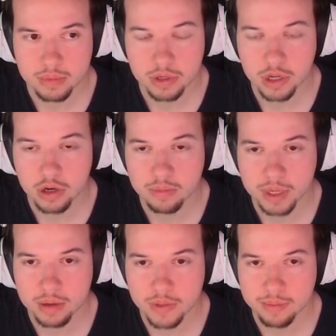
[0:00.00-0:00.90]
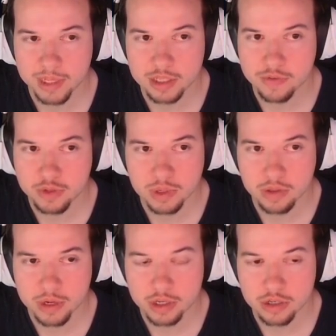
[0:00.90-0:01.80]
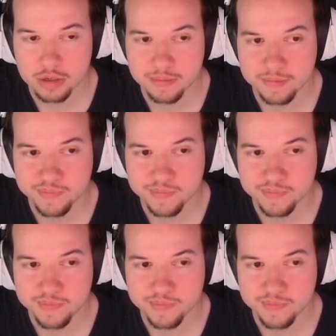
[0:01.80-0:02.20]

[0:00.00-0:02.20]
Well, no, but nothing beats over 2300.